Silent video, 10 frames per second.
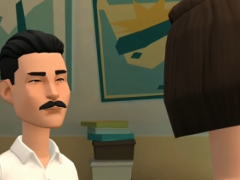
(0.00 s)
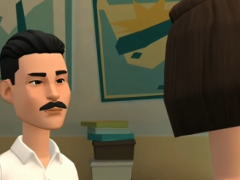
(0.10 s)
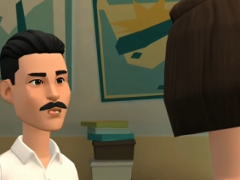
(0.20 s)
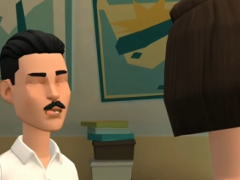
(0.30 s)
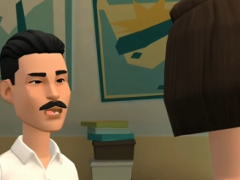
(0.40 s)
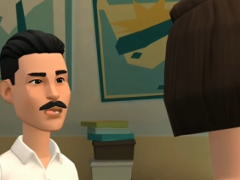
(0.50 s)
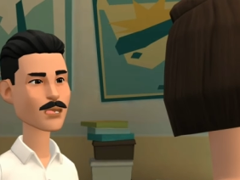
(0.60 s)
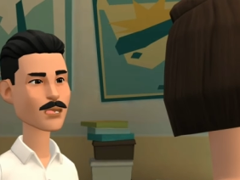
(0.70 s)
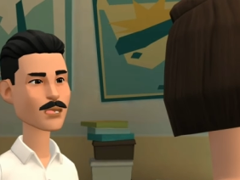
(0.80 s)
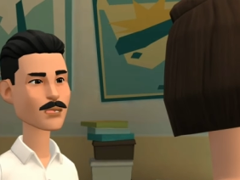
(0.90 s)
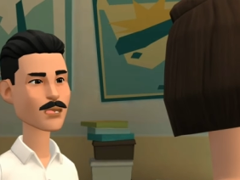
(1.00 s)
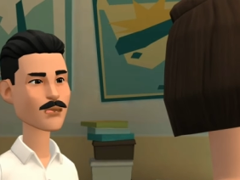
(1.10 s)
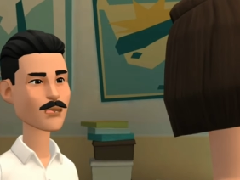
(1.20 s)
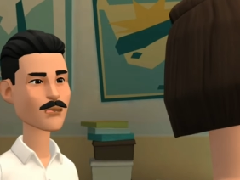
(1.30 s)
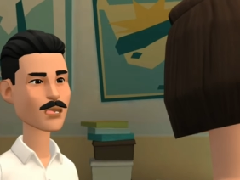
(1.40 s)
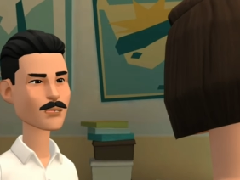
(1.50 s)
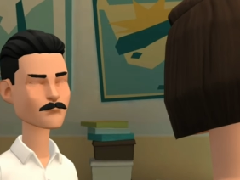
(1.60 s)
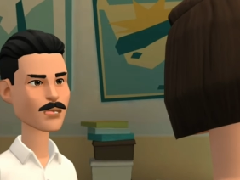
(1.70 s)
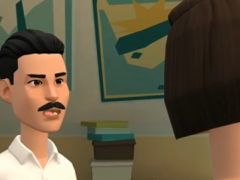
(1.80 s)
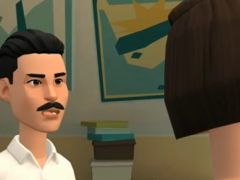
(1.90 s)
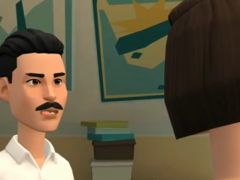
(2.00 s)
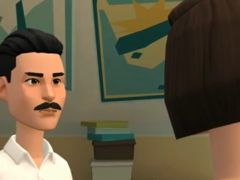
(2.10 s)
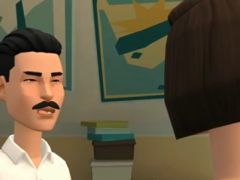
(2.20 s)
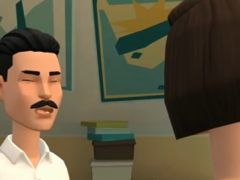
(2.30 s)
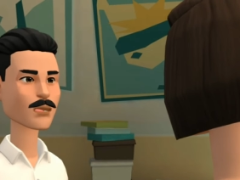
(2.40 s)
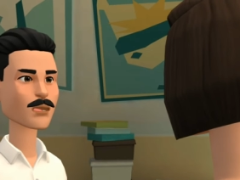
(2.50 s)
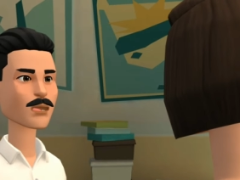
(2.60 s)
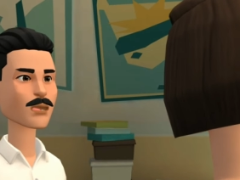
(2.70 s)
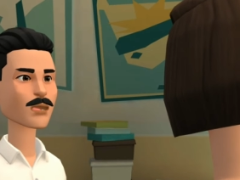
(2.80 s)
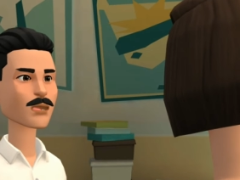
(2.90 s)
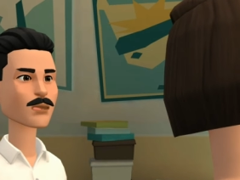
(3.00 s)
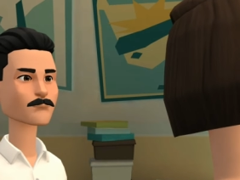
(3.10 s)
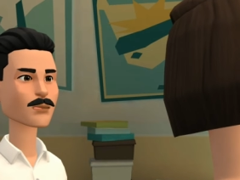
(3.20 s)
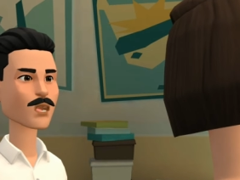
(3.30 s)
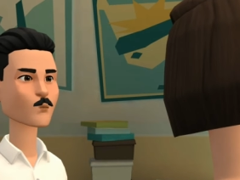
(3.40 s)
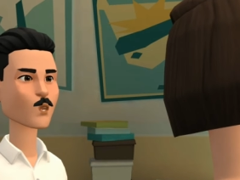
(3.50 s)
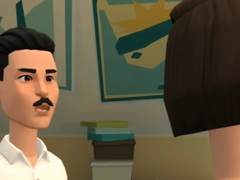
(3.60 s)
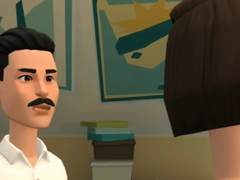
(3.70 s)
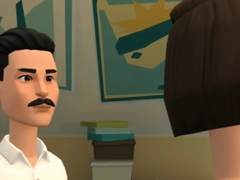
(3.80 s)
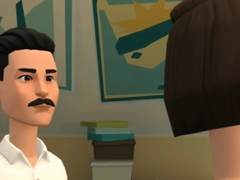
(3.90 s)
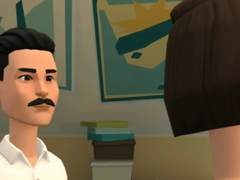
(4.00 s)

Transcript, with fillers: Immunity is a kind of defense mechanism against diseases by our body.